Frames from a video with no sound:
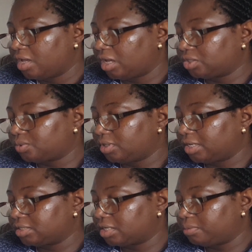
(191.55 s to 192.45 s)
as well
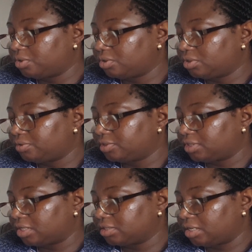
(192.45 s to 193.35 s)
as chemical
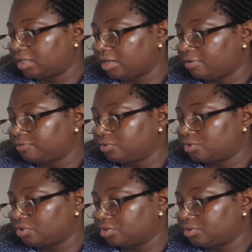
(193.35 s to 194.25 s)
irritants and harmful
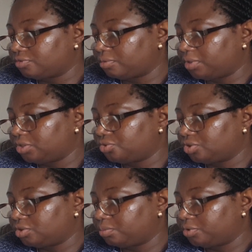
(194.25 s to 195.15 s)
toxins from
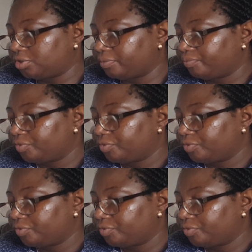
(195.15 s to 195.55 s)
entering the body.